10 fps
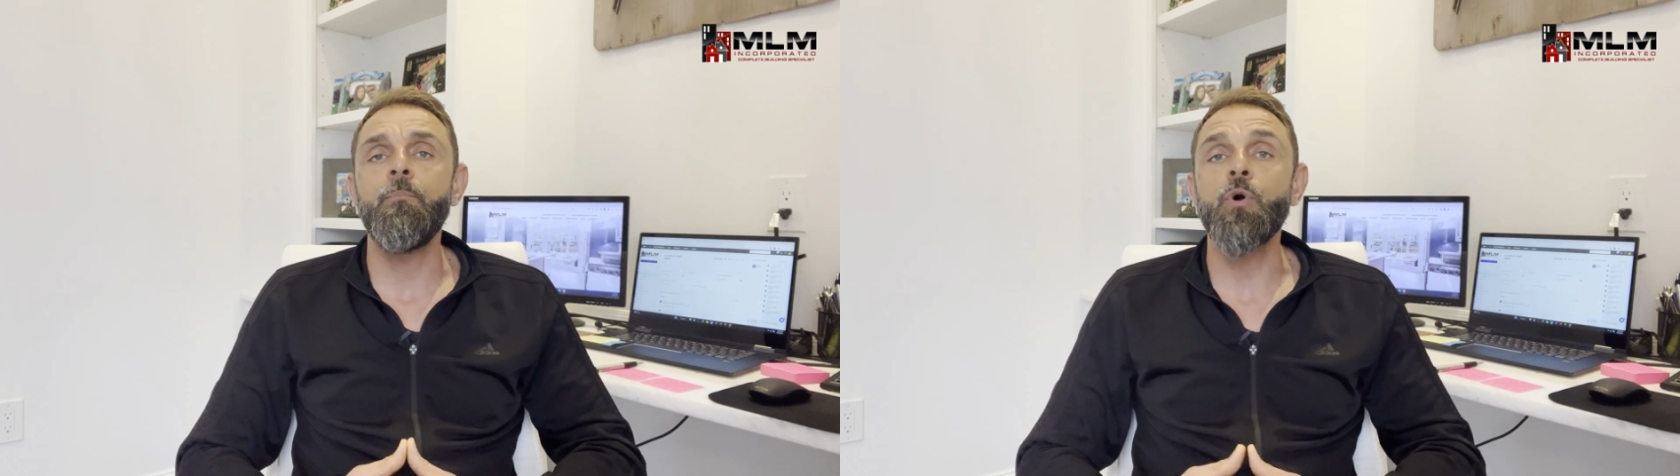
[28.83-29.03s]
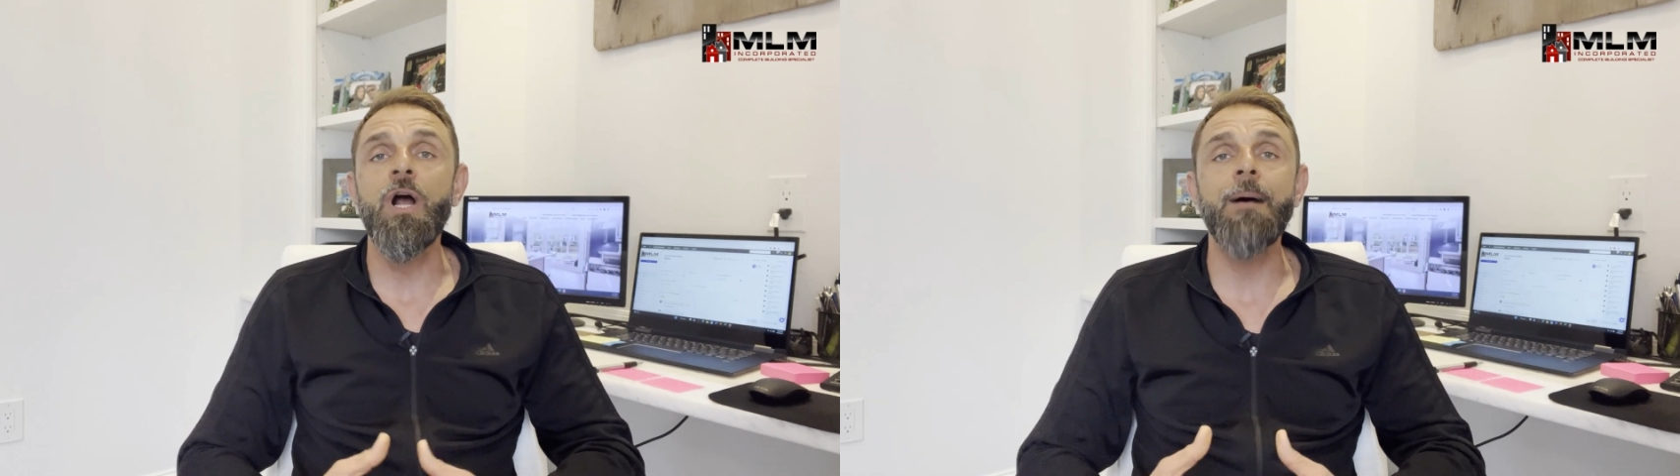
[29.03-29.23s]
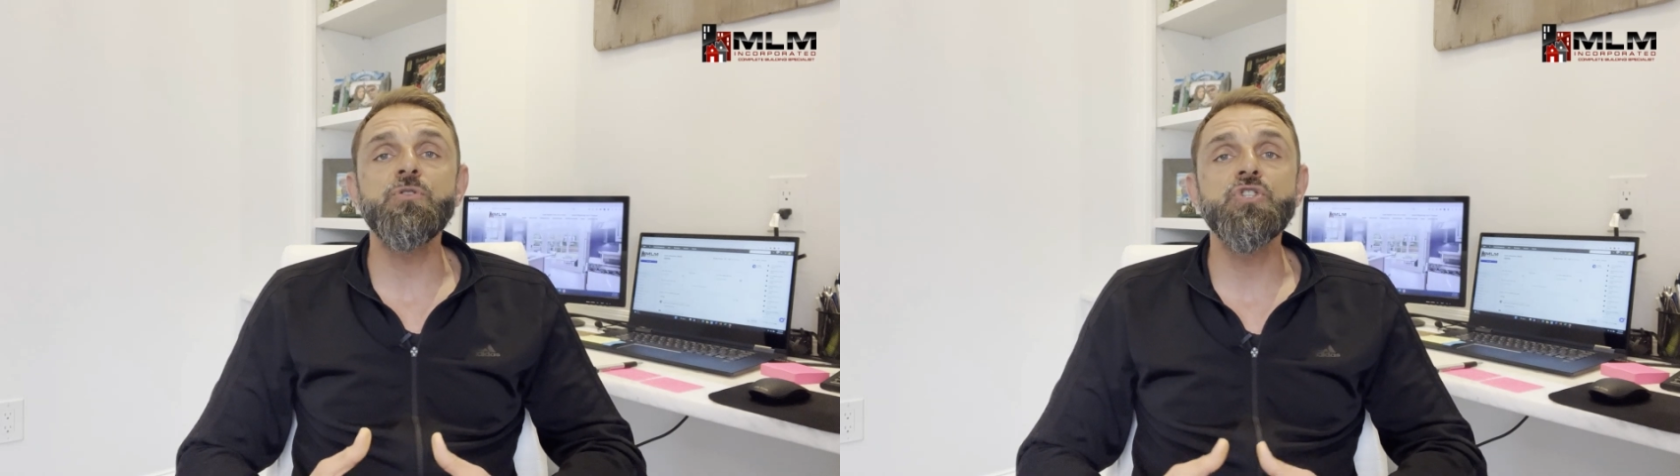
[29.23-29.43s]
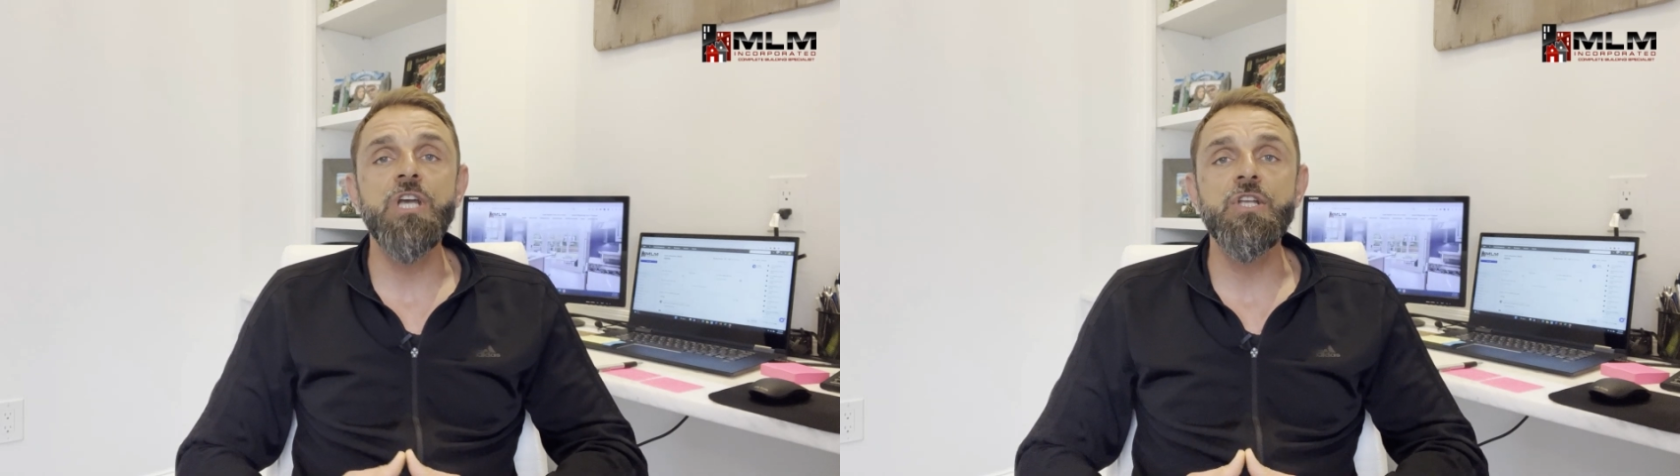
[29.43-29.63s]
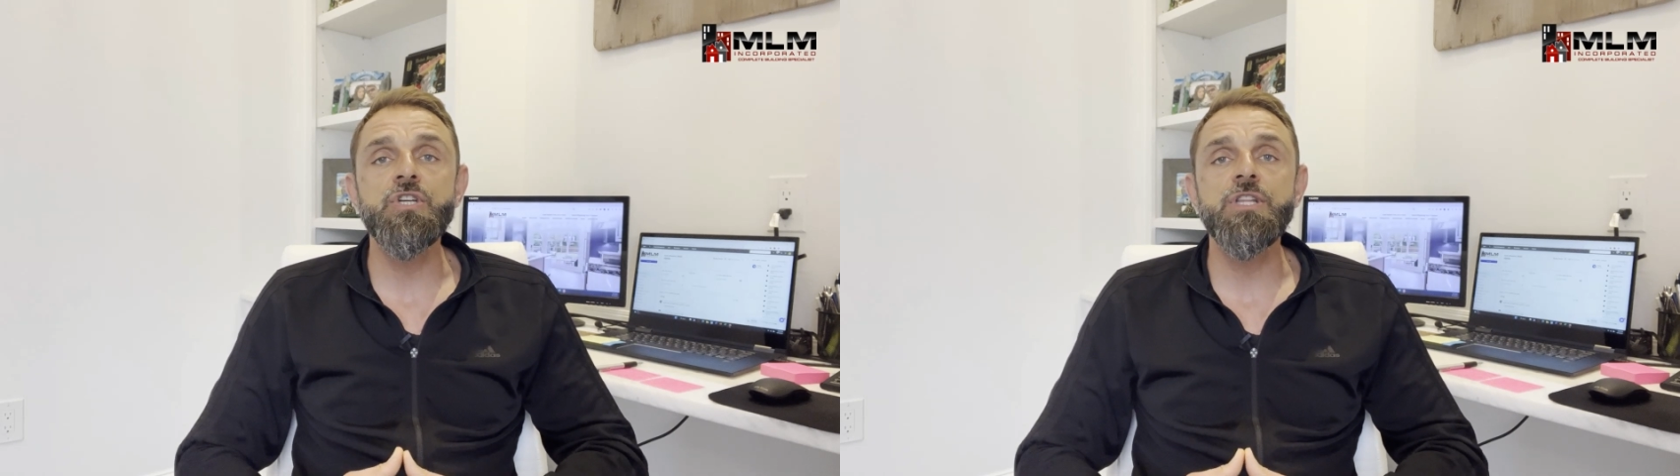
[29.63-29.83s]
perhaps
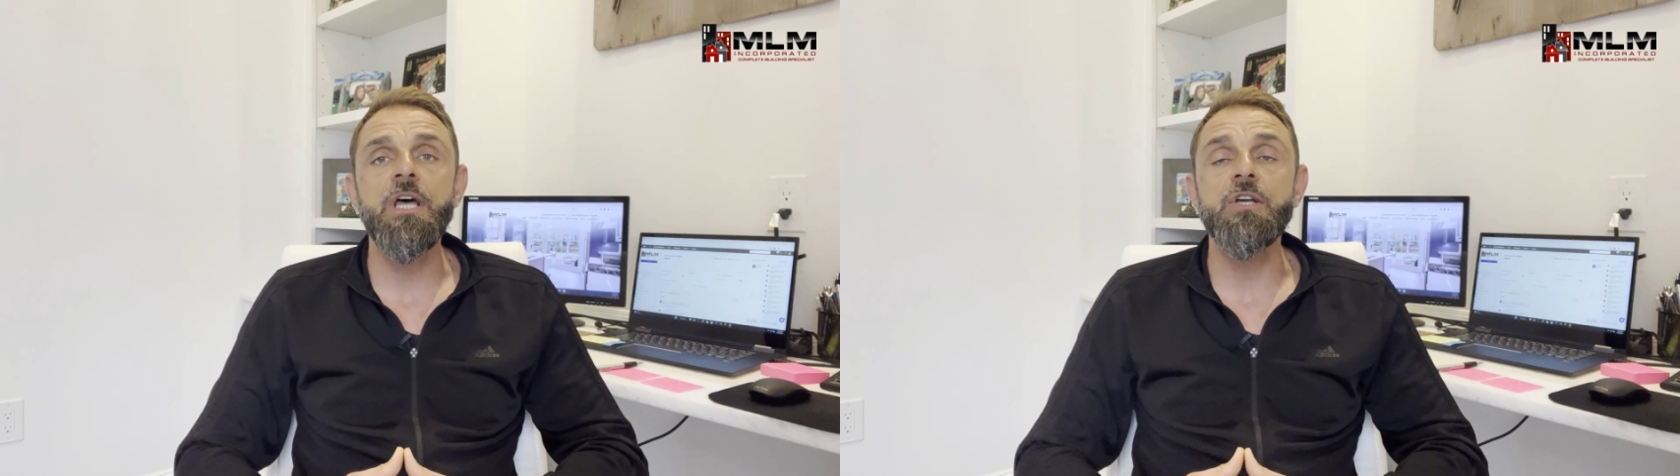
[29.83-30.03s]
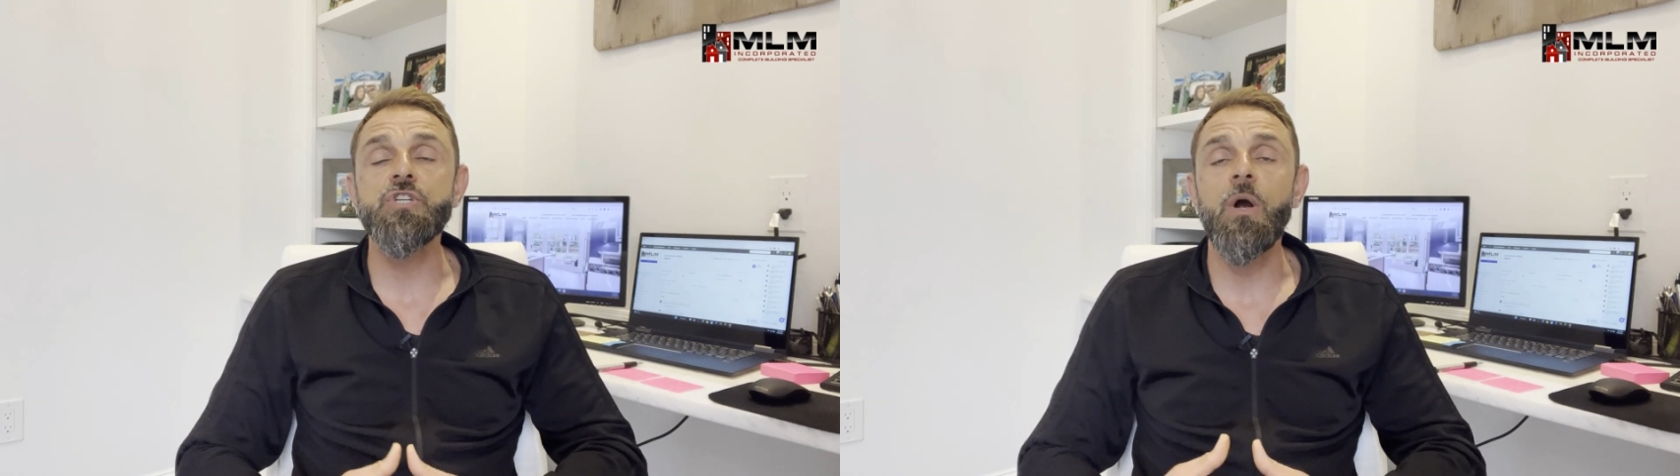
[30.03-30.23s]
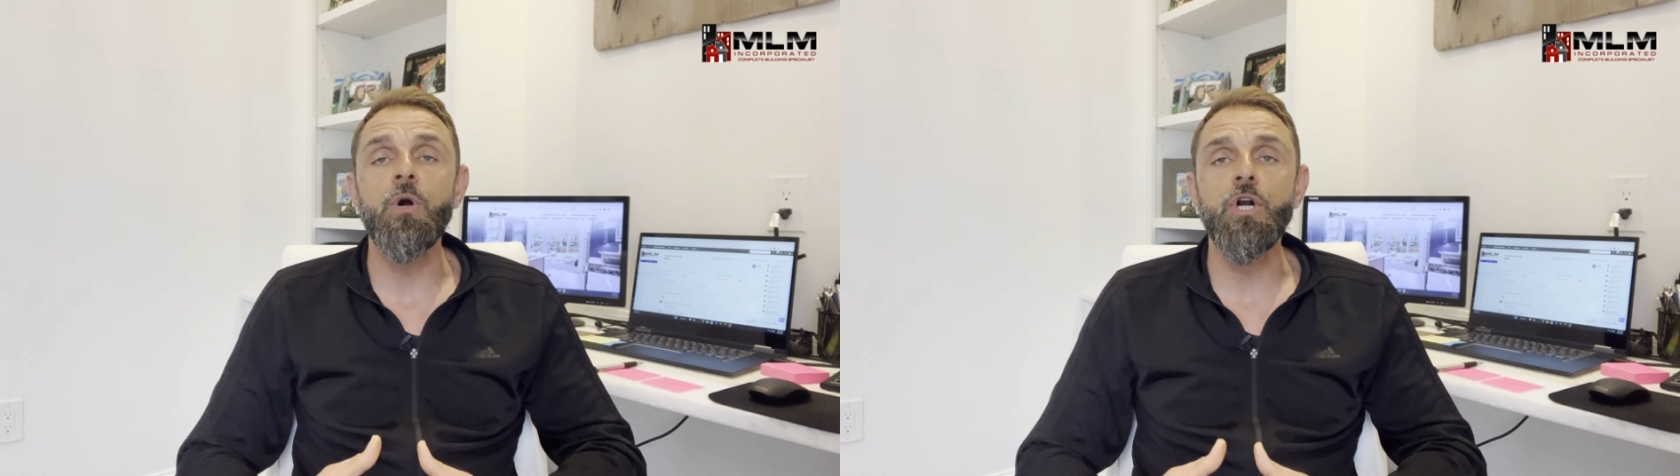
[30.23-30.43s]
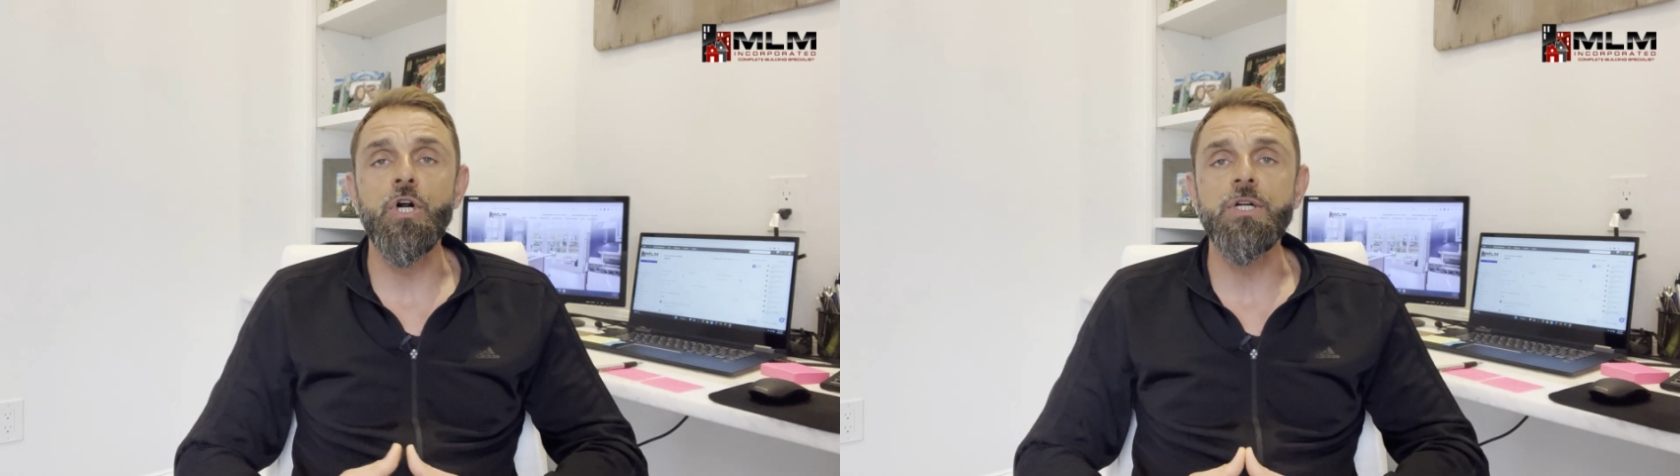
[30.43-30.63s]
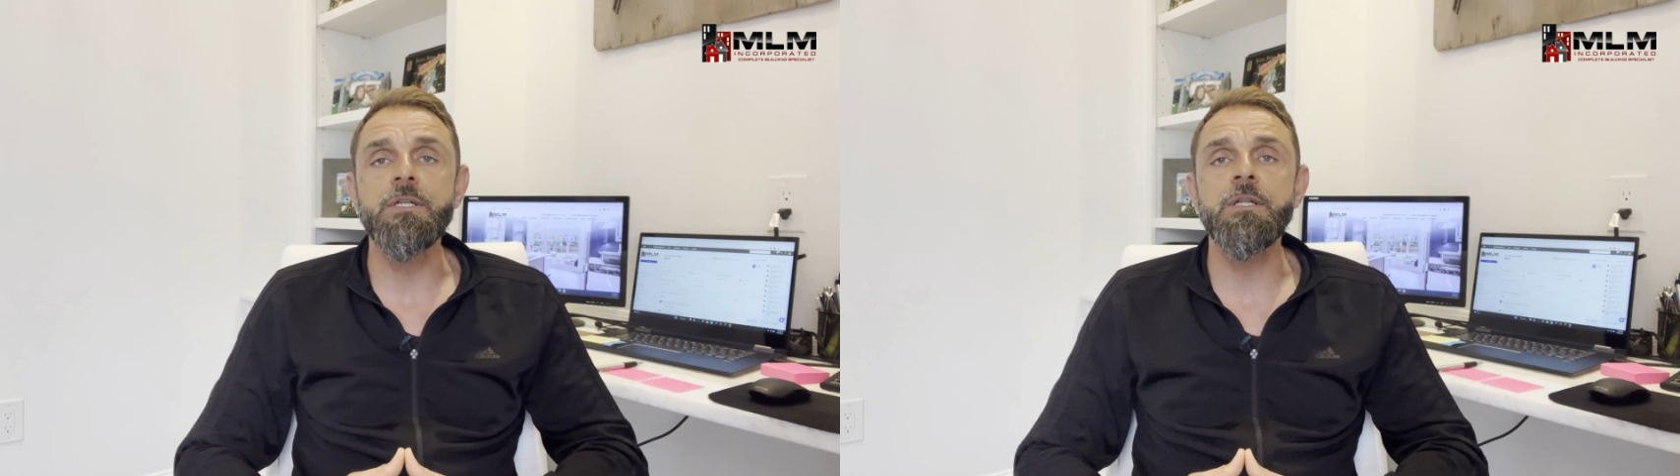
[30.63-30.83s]
changing the shower
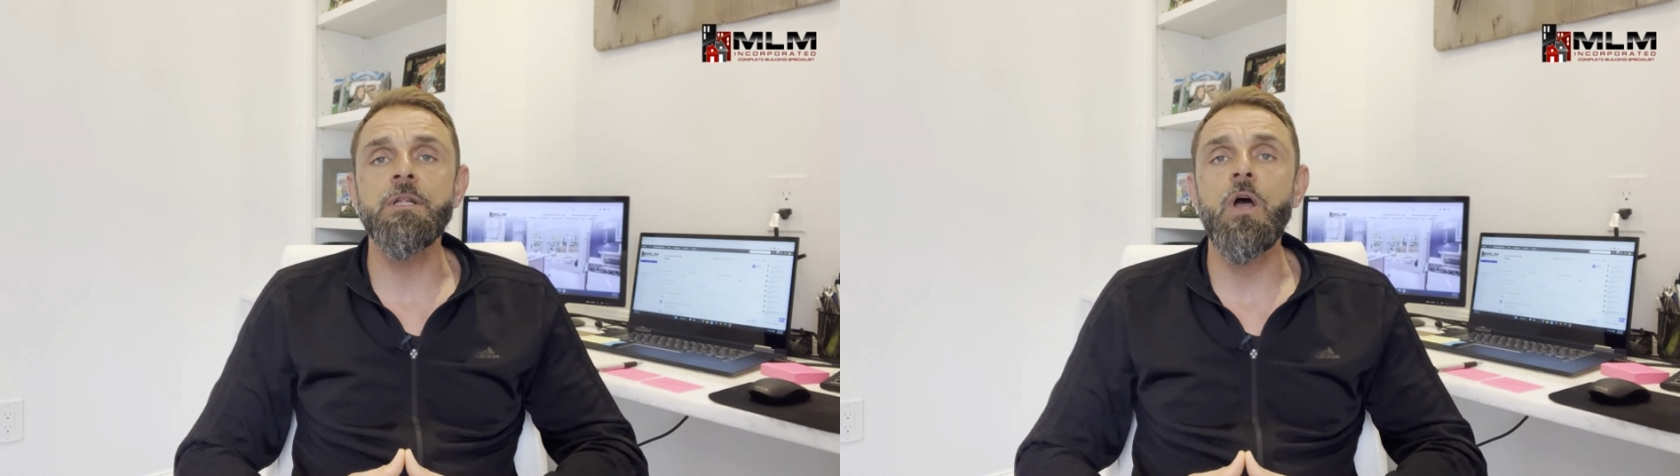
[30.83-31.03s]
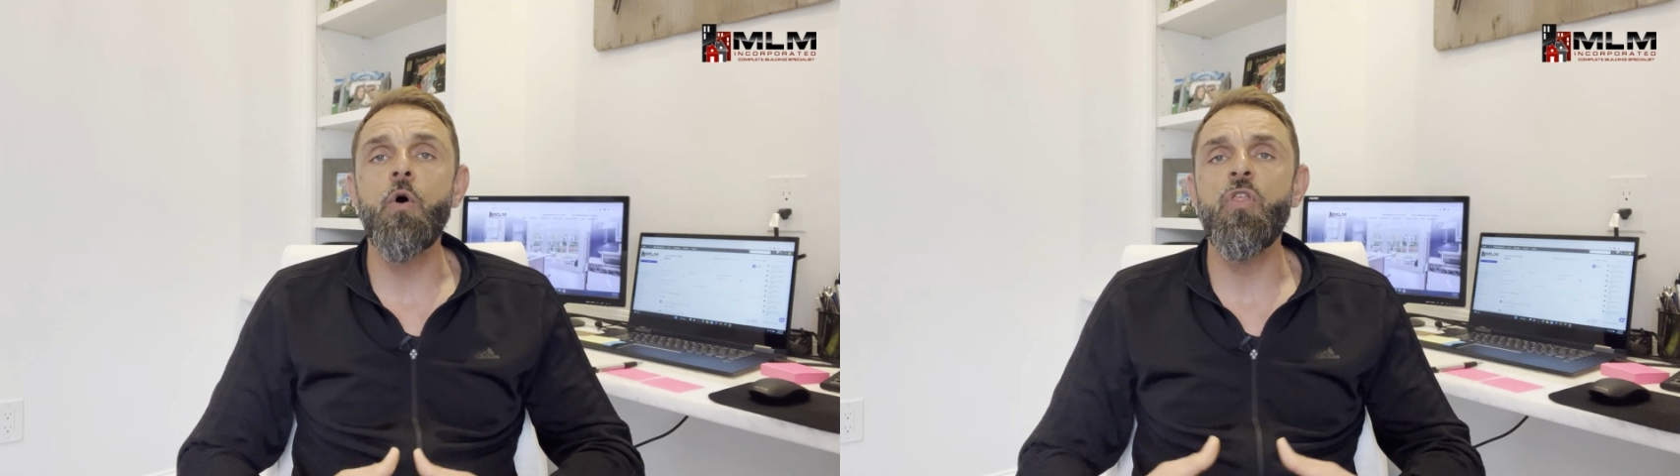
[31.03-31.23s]
curtain.